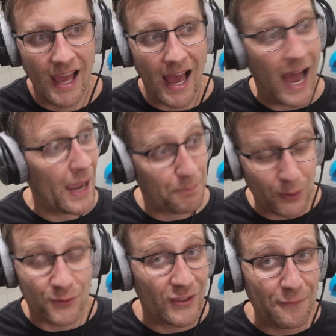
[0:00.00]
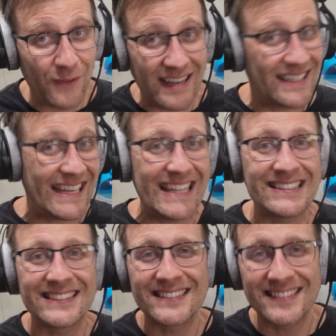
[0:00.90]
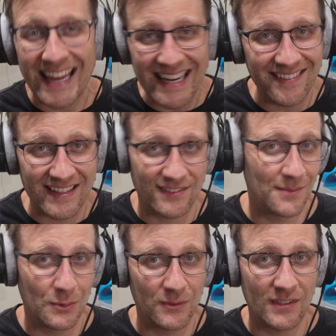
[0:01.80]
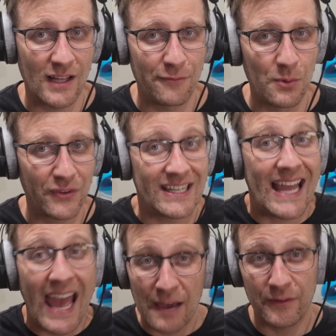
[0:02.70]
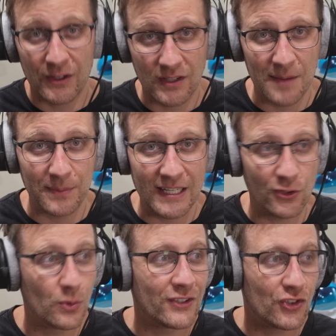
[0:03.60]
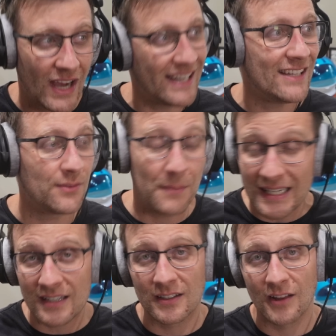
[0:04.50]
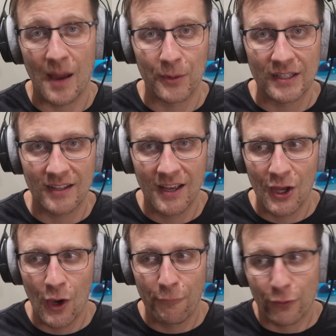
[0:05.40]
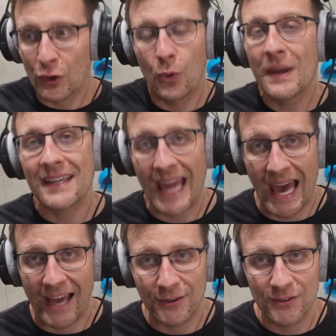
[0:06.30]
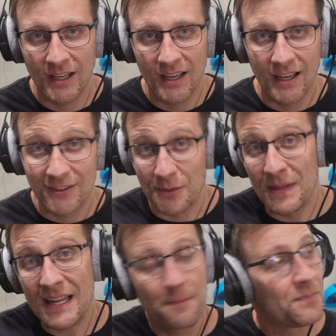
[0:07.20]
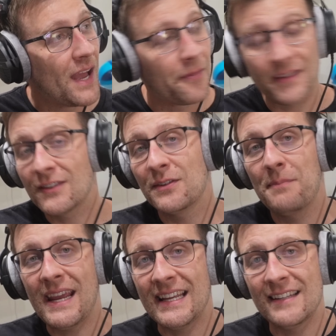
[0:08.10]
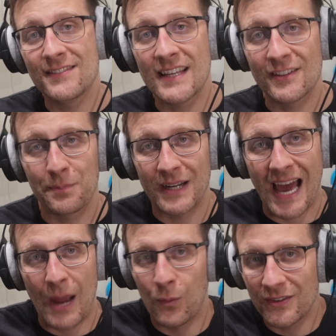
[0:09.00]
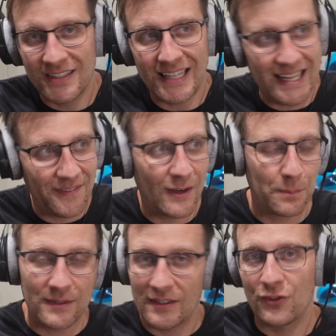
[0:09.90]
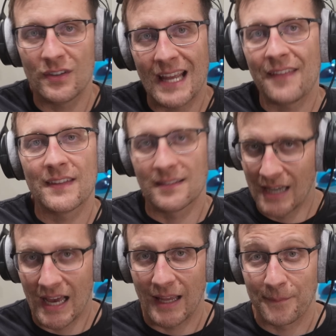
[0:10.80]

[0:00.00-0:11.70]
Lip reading: I personally find it insane that someone would sell off more than half of their company to a Chinese media conglomerate for quick cash. To me, that doesn't make any sense, but I wasn't in their position at the time.